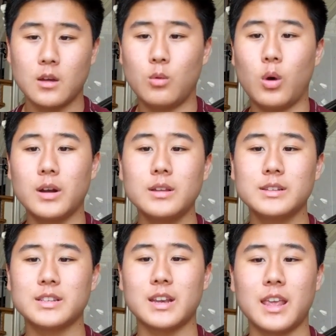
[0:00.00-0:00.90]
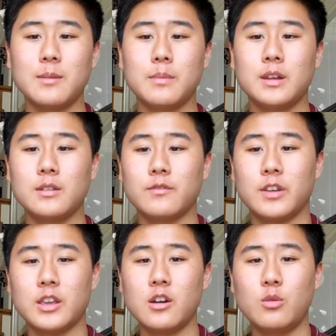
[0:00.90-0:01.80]
One is an 8-minute
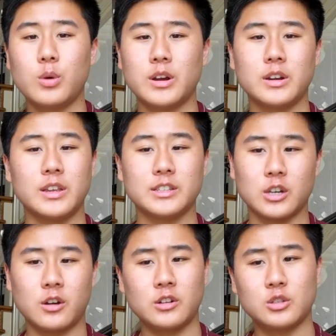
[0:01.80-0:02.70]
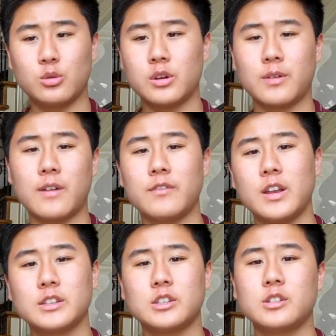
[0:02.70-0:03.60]
video where it's her touring around
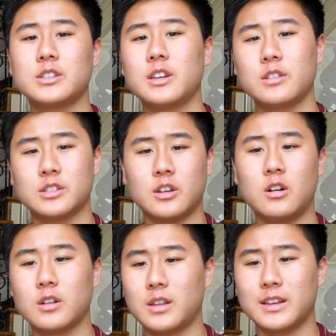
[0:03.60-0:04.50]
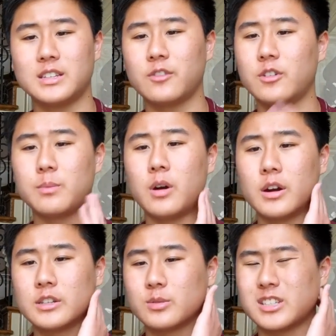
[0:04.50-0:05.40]
Venice and you can hear the song in like different
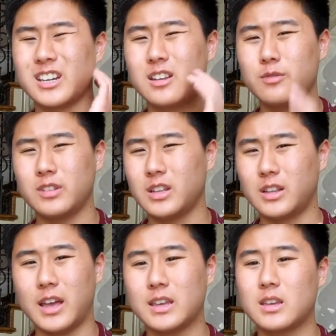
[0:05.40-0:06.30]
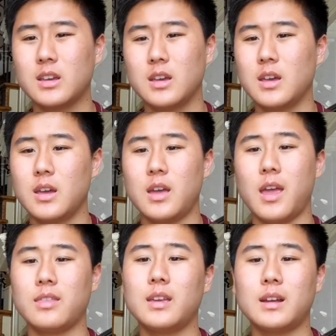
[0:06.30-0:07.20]
parts, which I didn't really like.
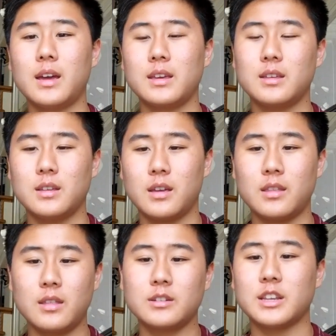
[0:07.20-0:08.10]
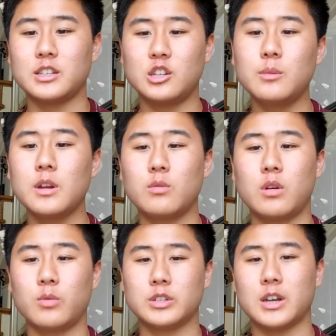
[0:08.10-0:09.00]
And then there's a 2-minute
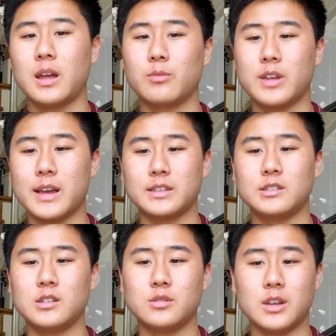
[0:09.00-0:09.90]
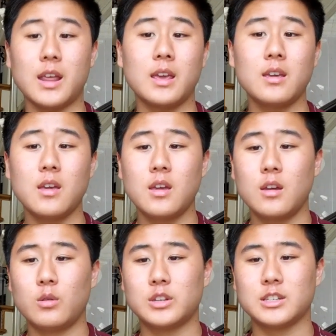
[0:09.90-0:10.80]
one which I'm reacting to today,
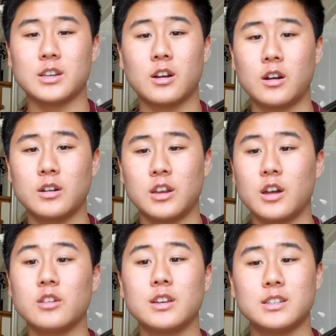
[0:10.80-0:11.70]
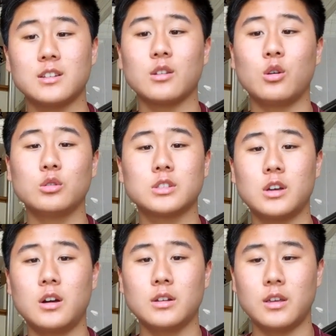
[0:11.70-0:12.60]
which is her, you know, you get to hear the whole
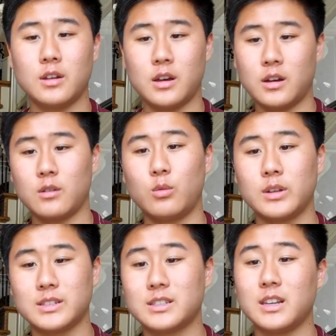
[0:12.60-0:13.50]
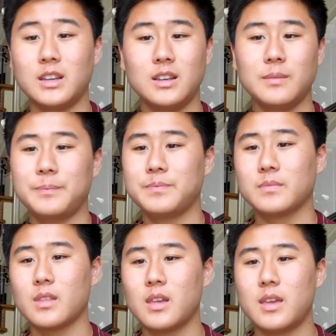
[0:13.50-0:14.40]
song in one sitting.
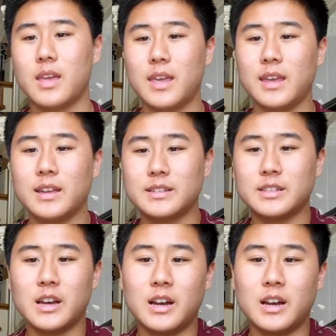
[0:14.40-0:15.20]
And